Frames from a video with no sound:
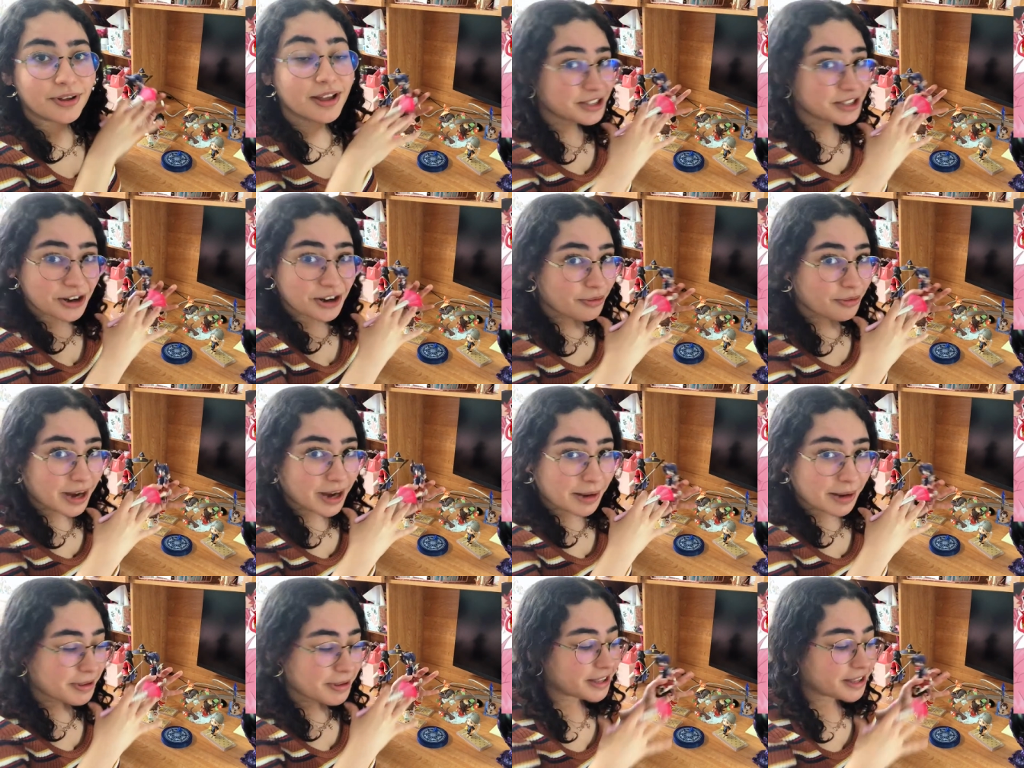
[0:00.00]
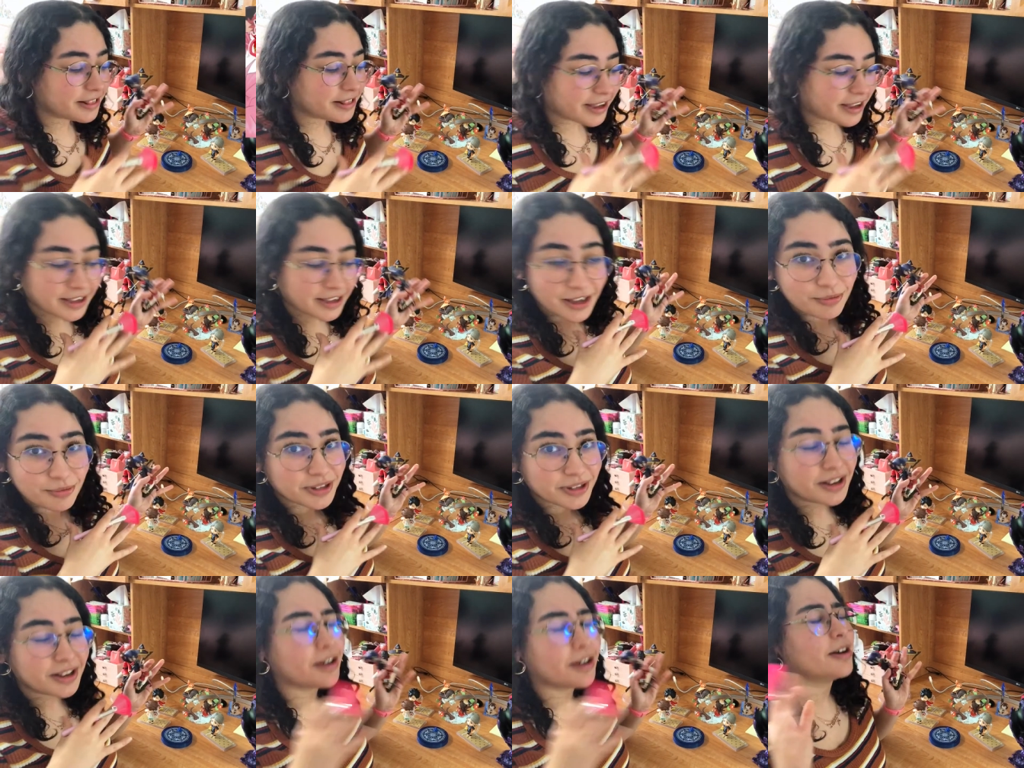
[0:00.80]
You know what I mean? Like it would,
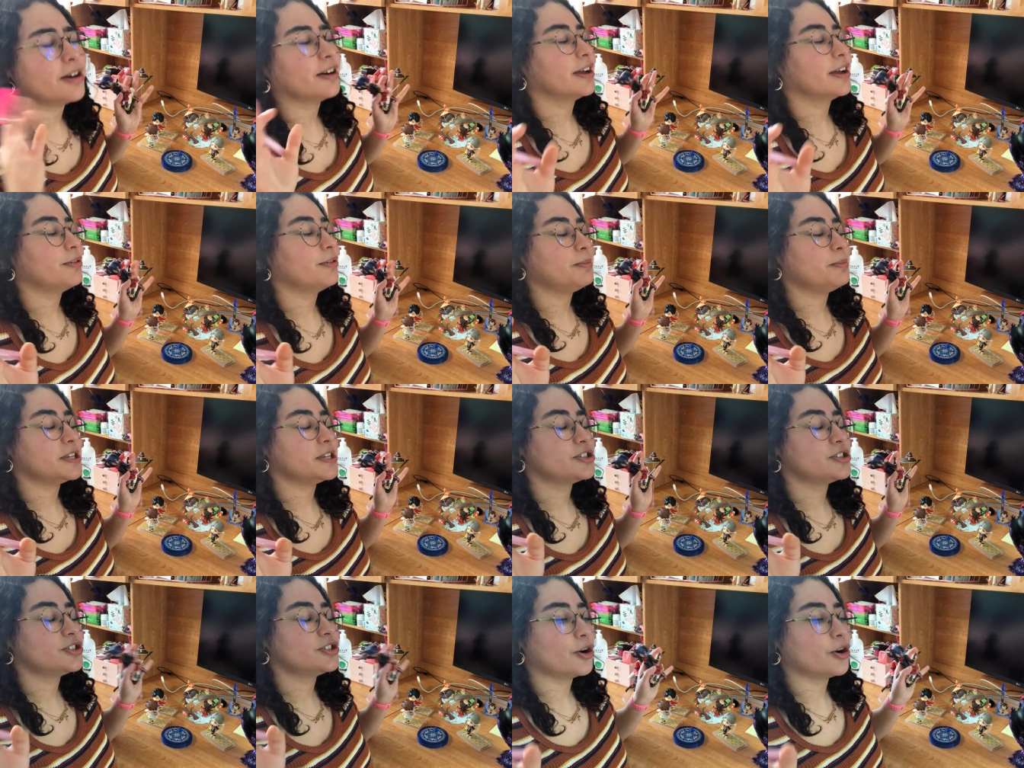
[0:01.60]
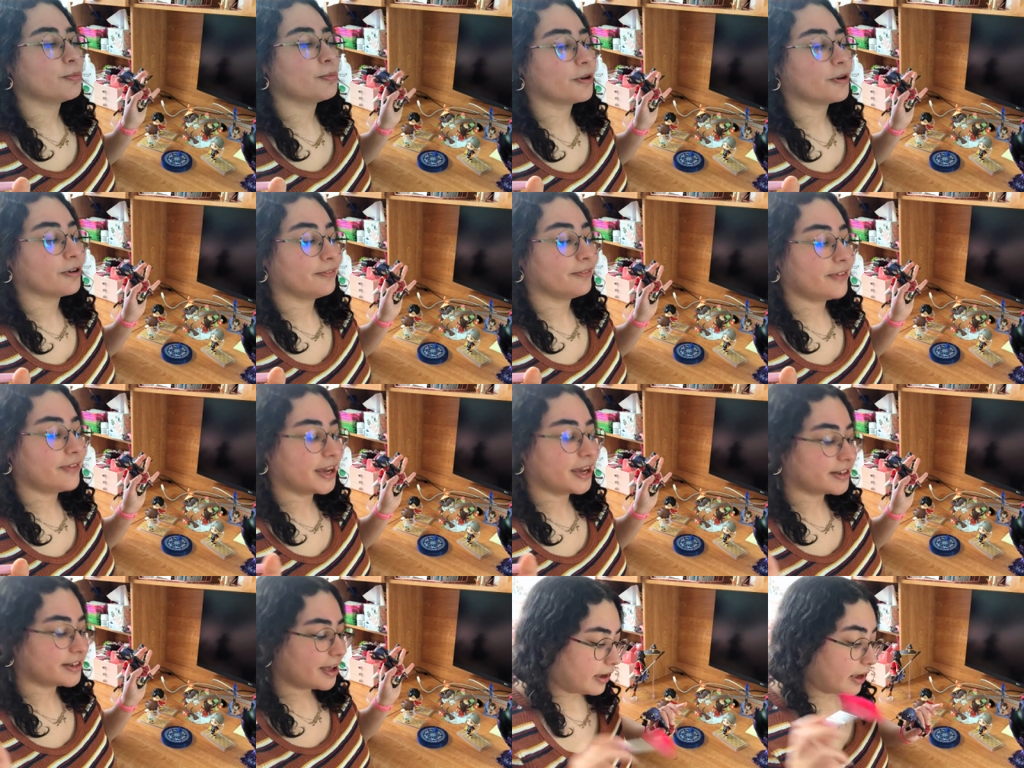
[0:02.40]
oh, it would be so
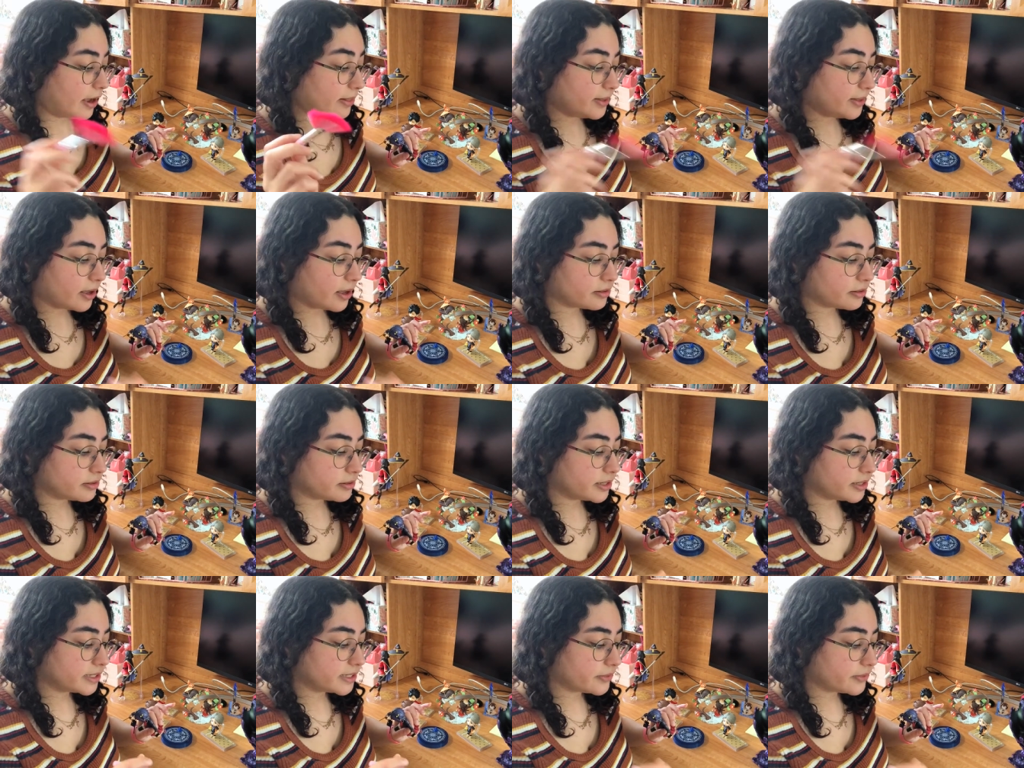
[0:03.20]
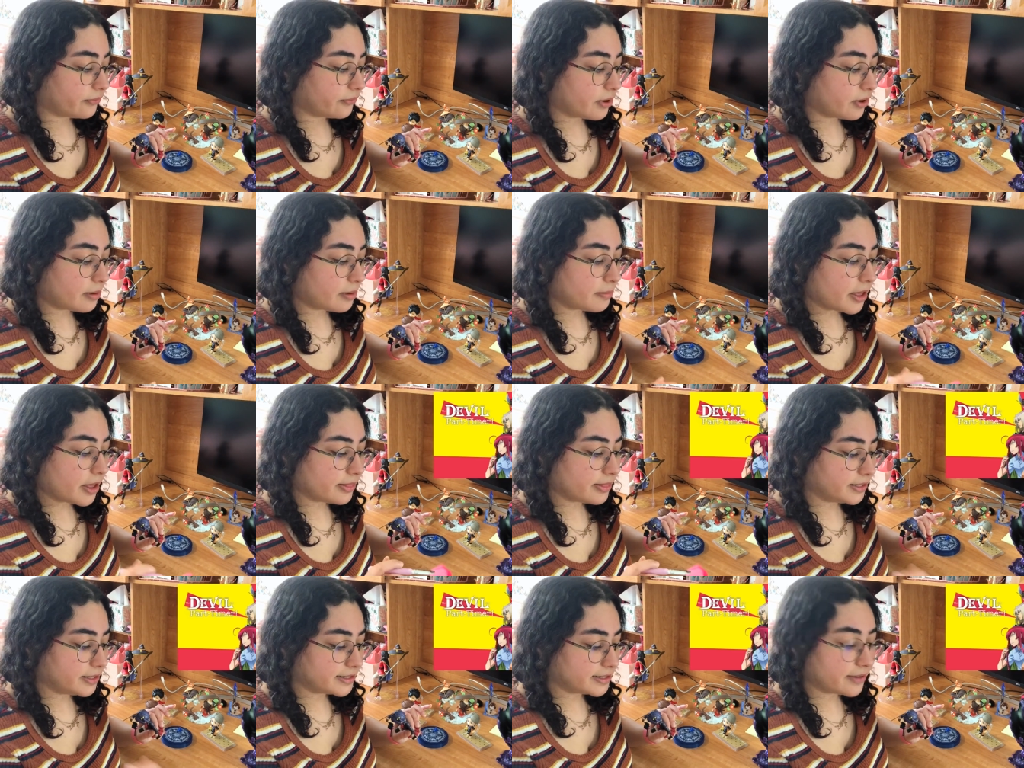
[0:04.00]
perfect. And the other is from
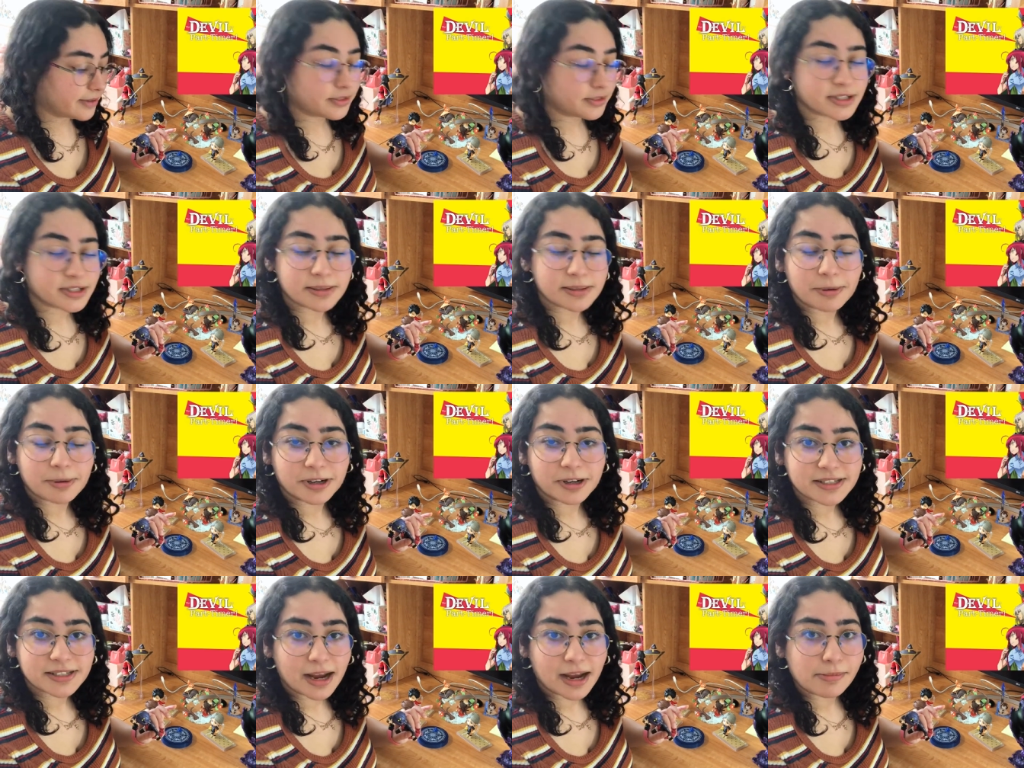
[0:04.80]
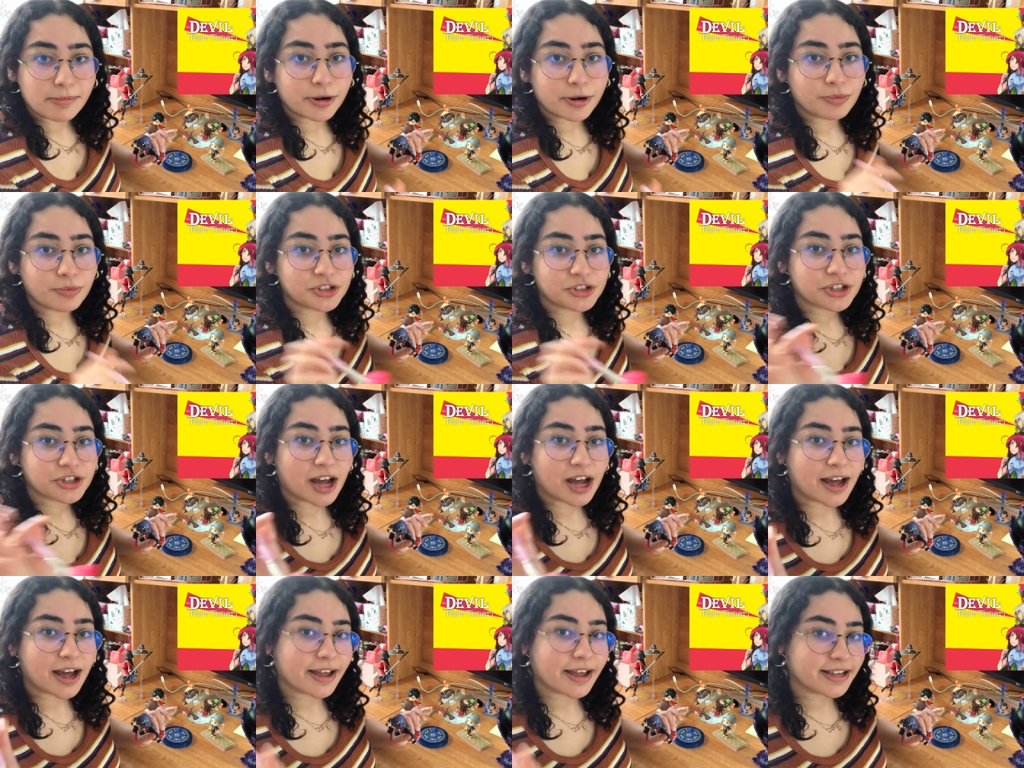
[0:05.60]
The Devil is a Part-Timer, which
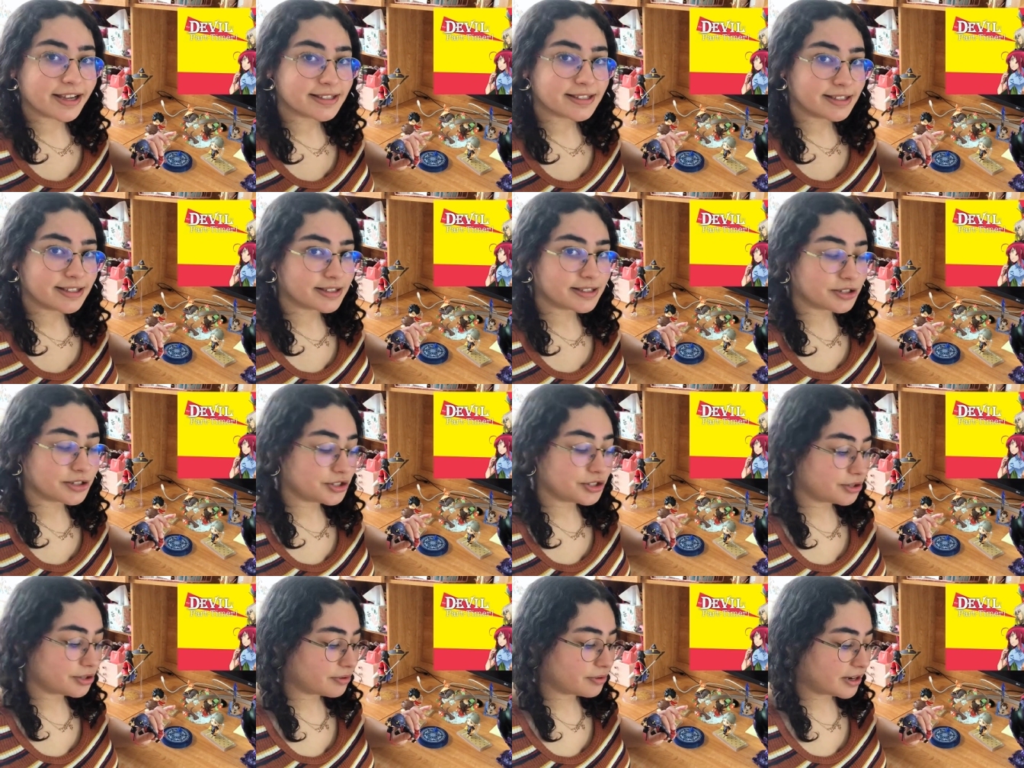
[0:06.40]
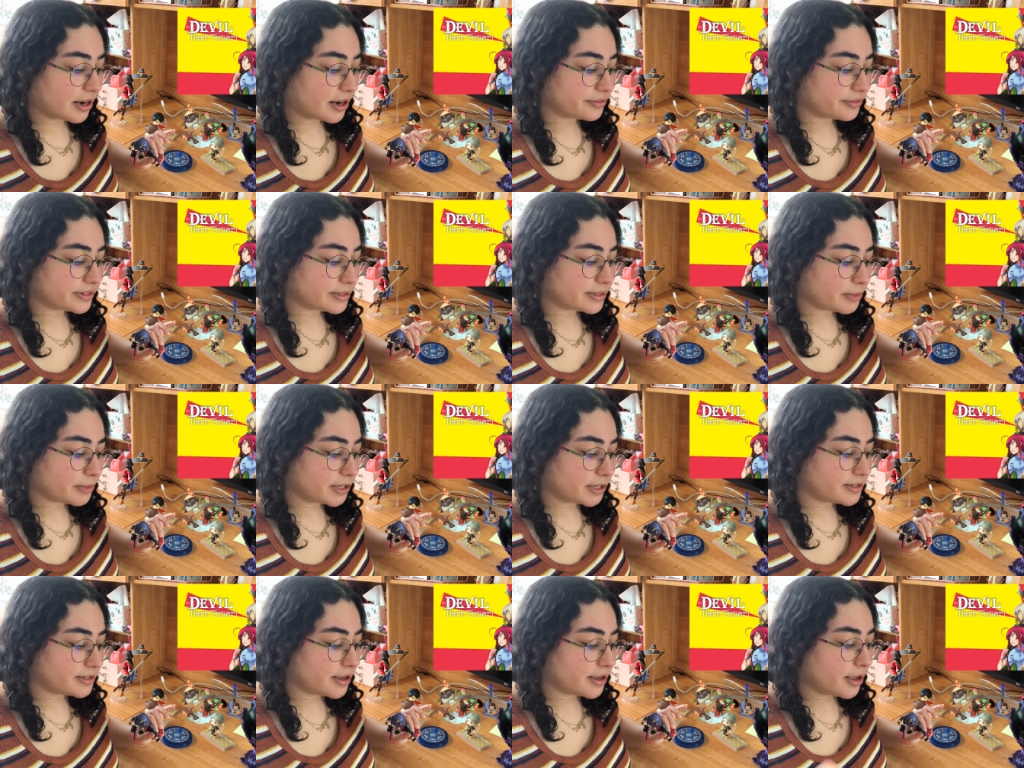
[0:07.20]
got a season 2
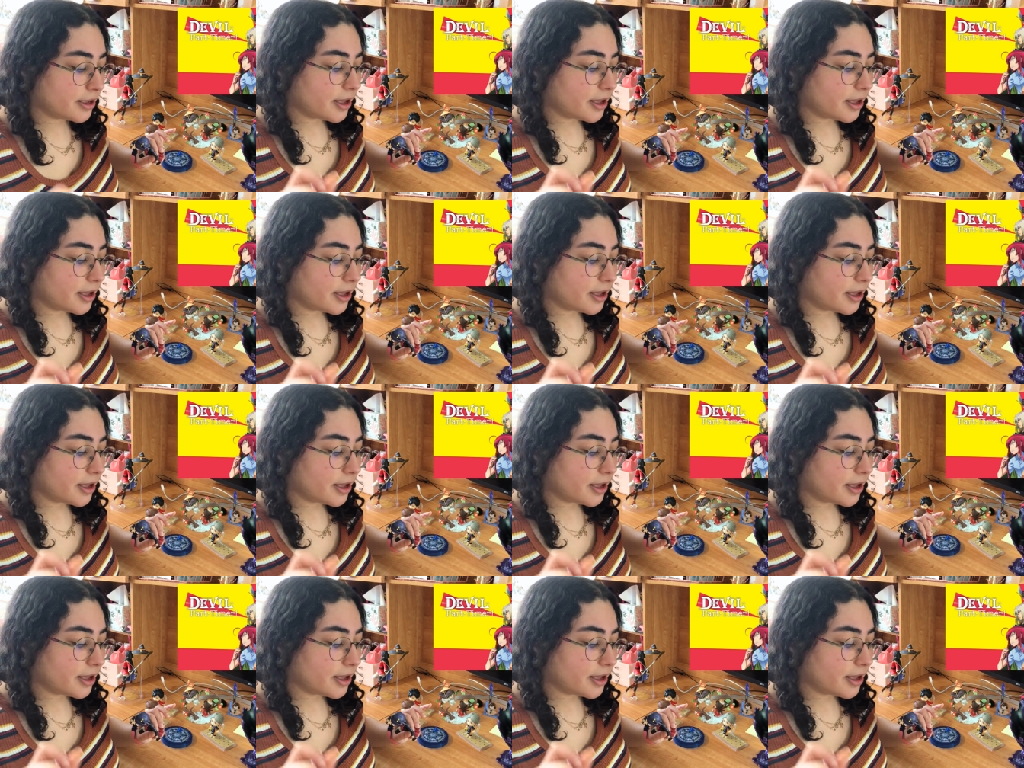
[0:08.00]
announcement.